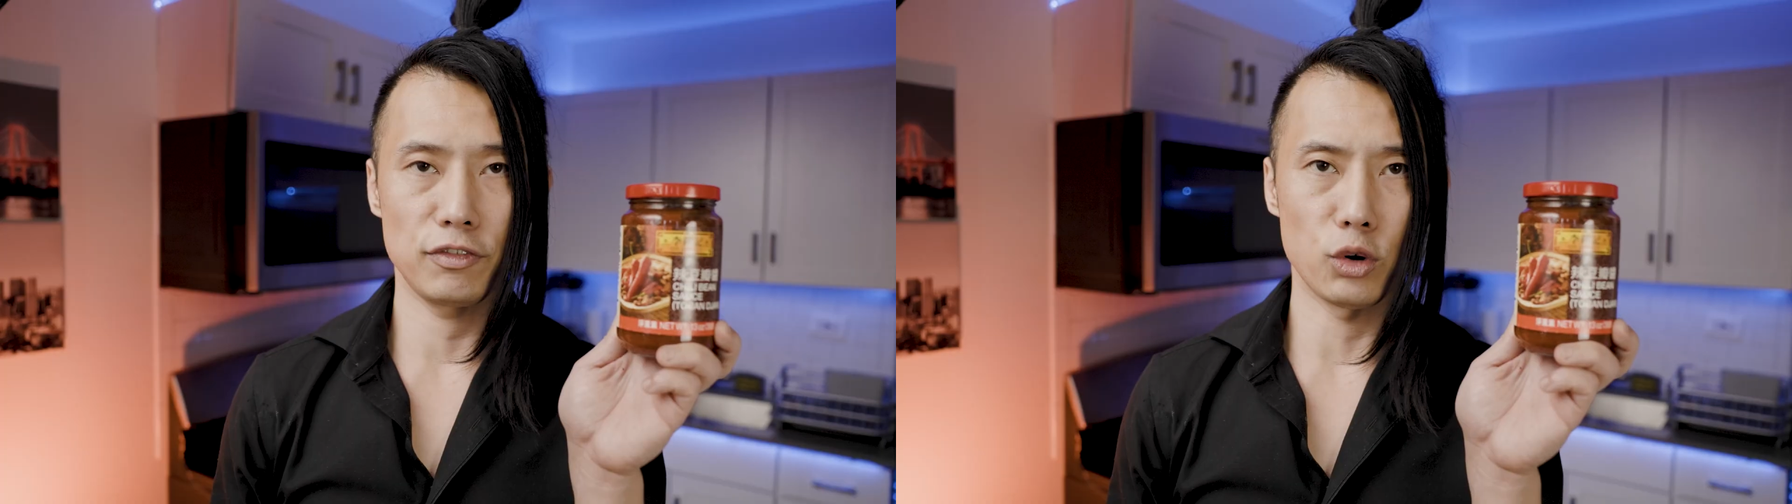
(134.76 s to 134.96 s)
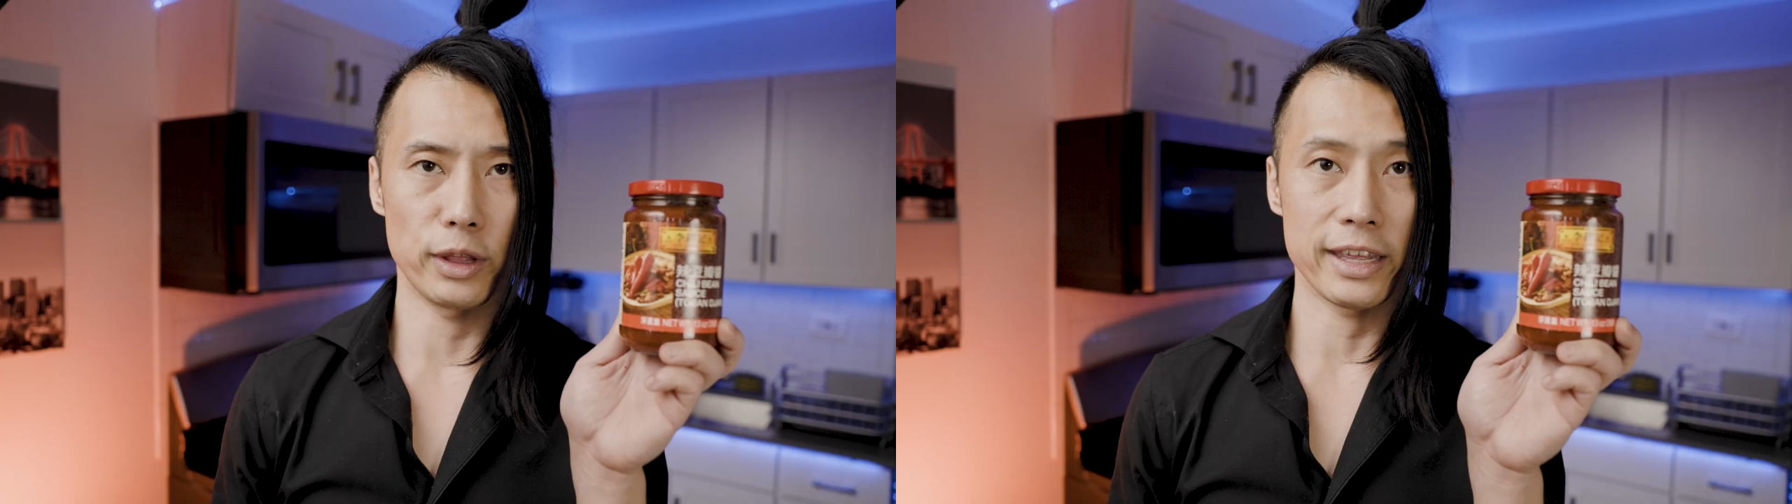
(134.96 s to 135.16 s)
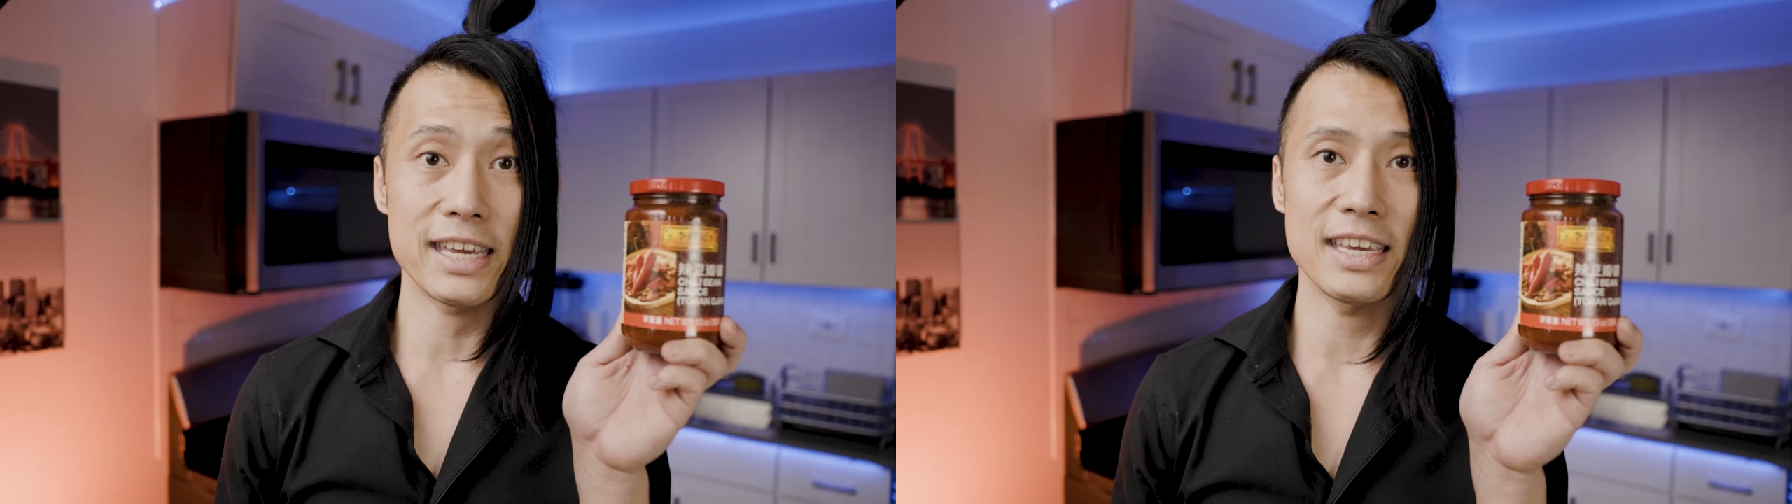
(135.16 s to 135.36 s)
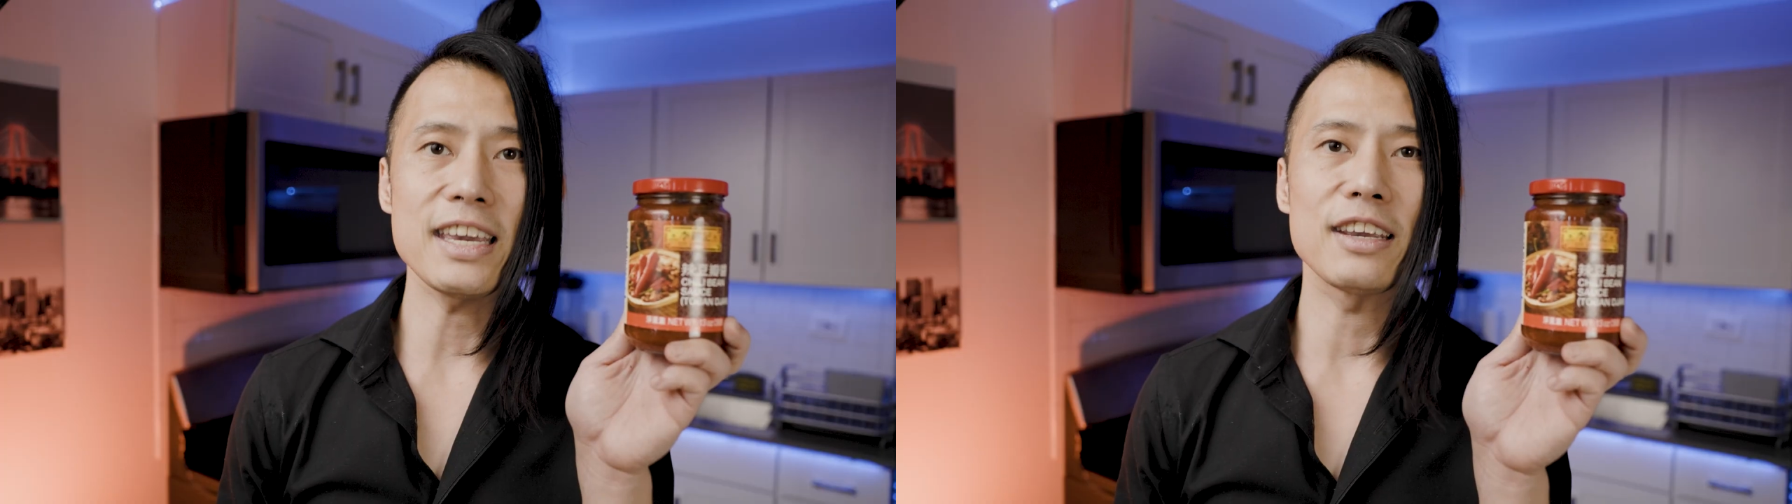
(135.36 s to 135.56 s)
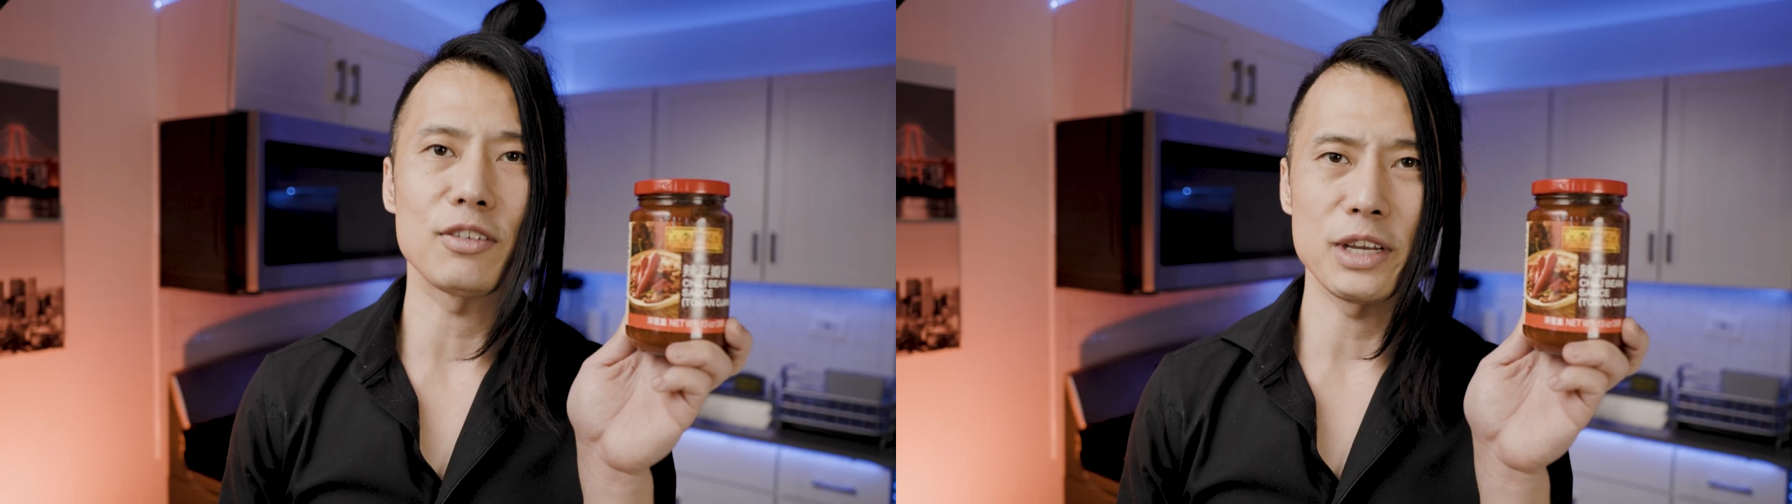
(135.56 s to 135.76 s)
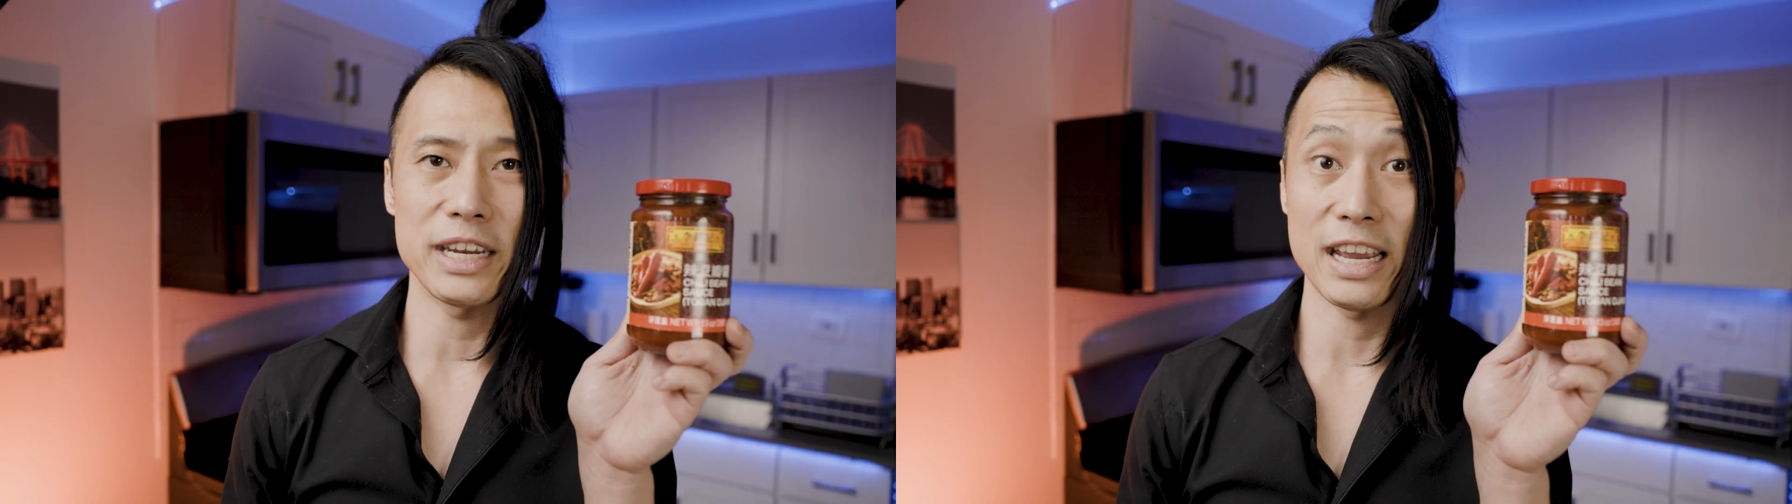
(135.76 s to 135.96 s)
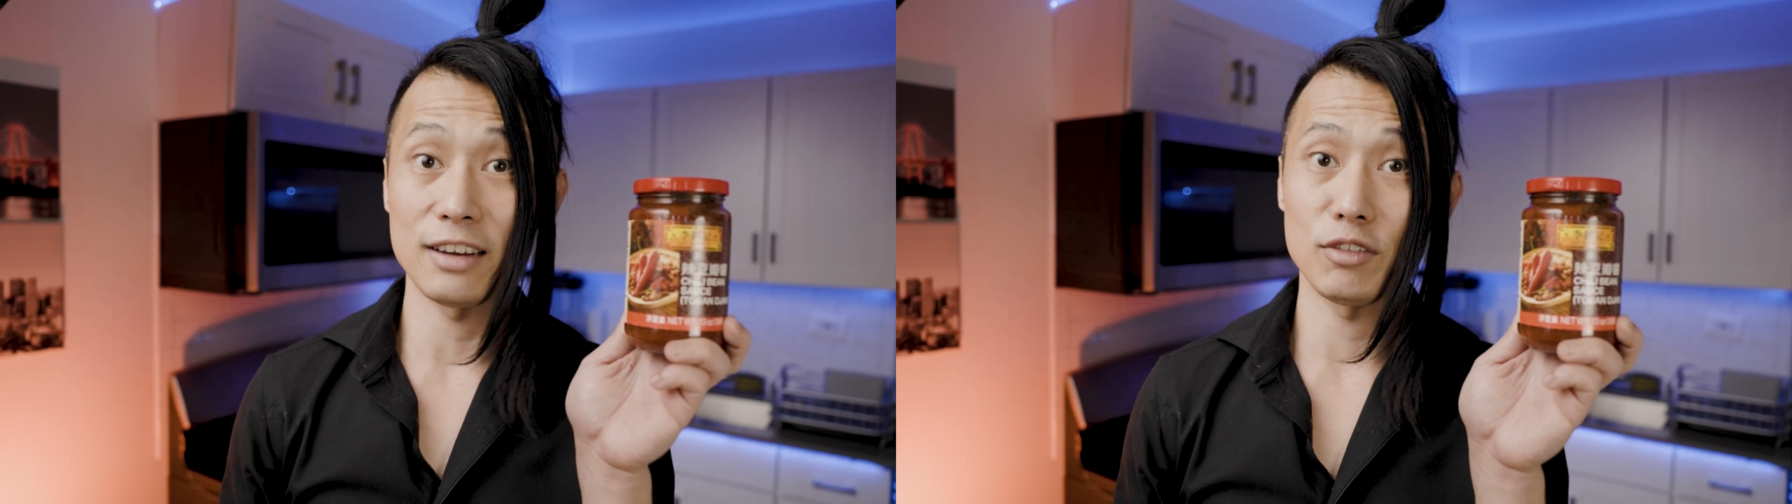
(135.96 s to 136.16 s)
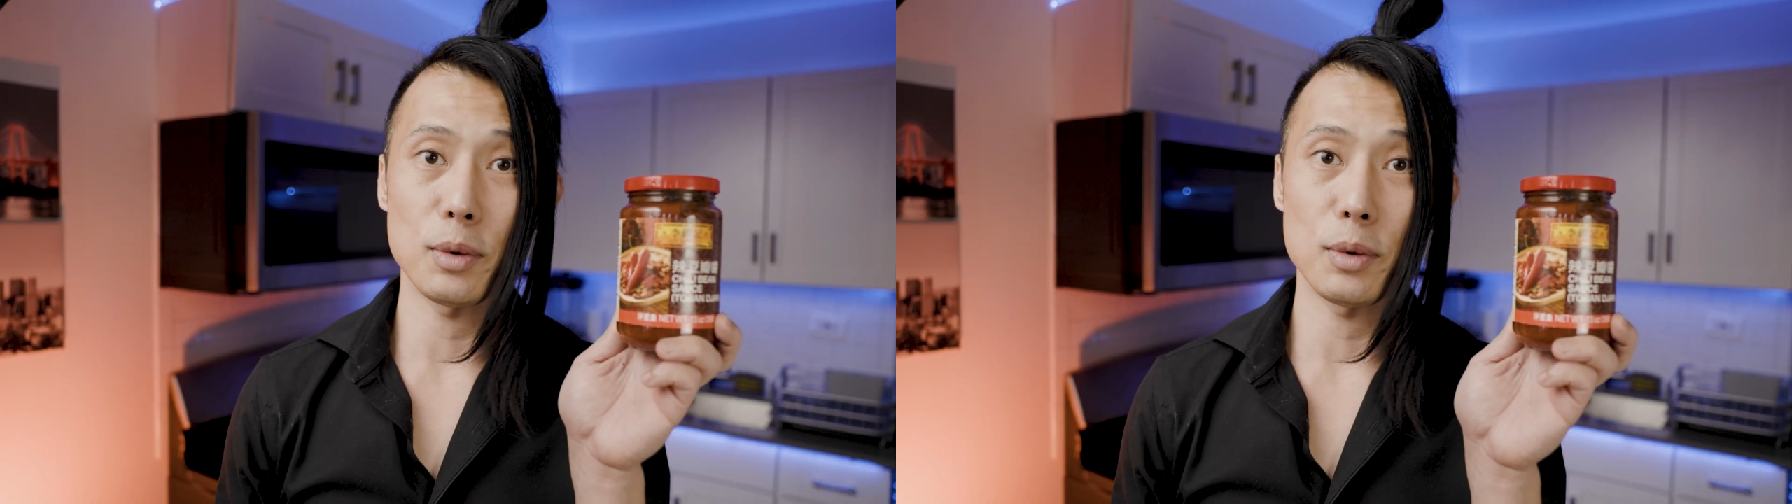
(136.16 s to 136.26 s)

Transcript: For the key ingredient,